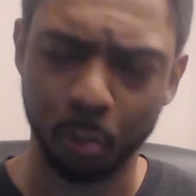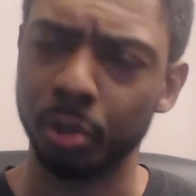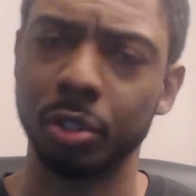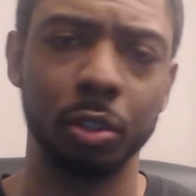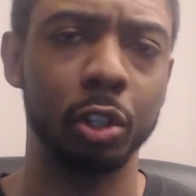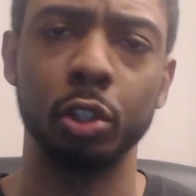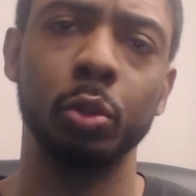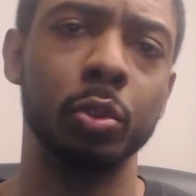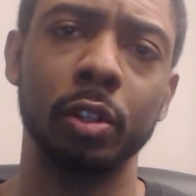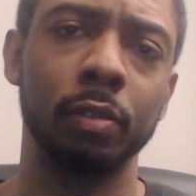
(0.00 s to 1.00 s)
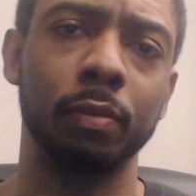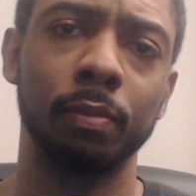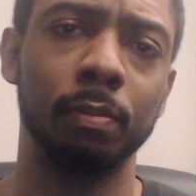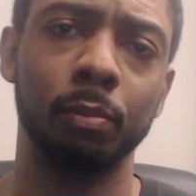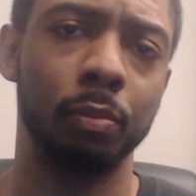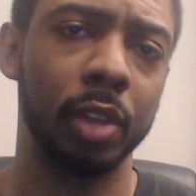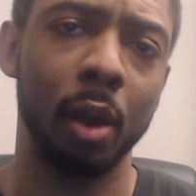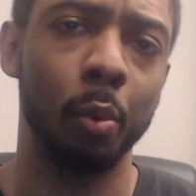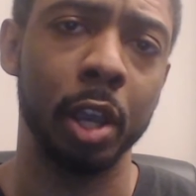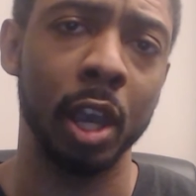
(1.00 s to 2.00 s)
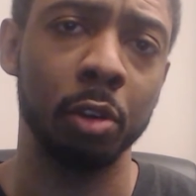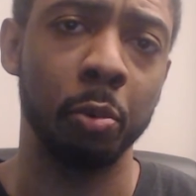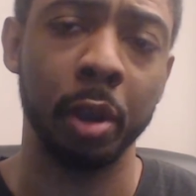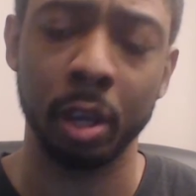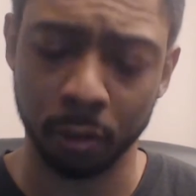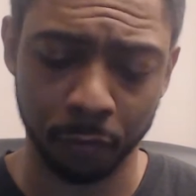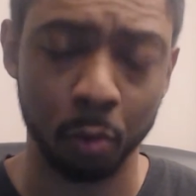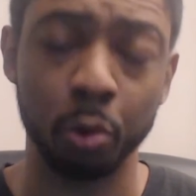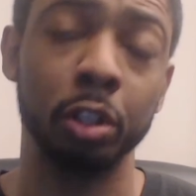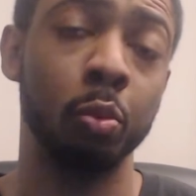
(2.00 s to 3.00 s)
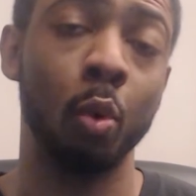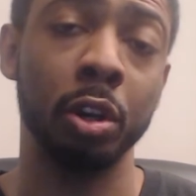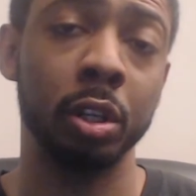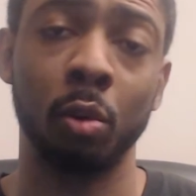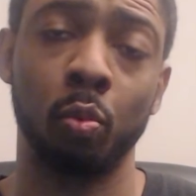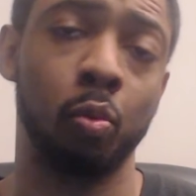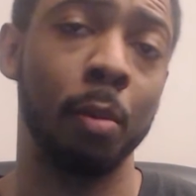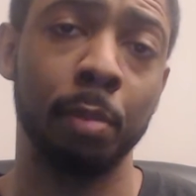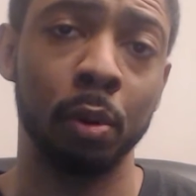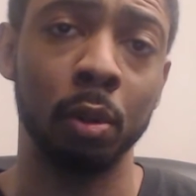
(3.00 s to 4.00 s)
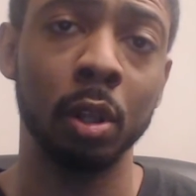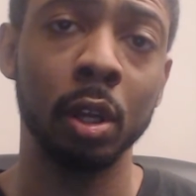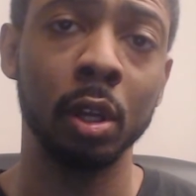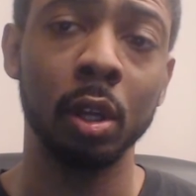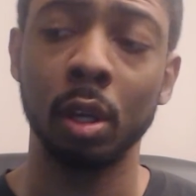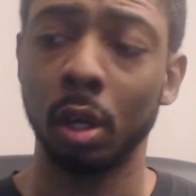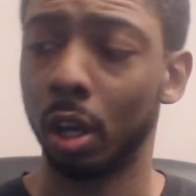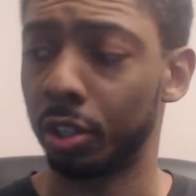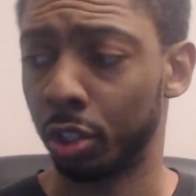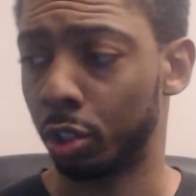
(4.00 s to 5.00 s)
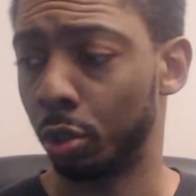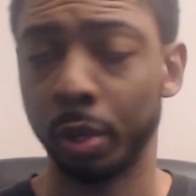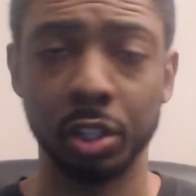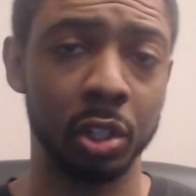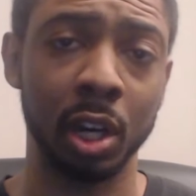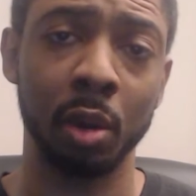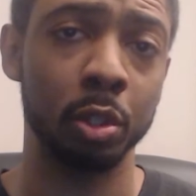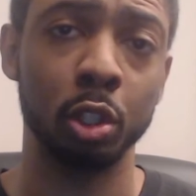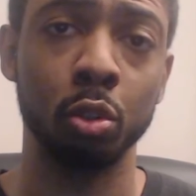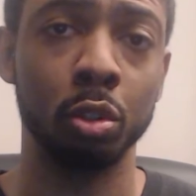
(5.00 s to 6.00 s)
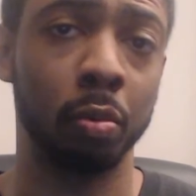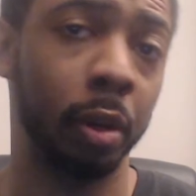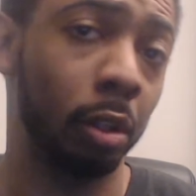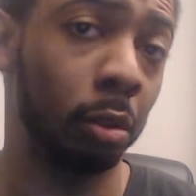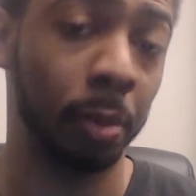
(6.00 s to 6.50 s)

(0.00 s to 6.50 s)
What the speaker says: I wasn't going to use it that way anyway, and if I really wanted a rumble situation, I would just use the regular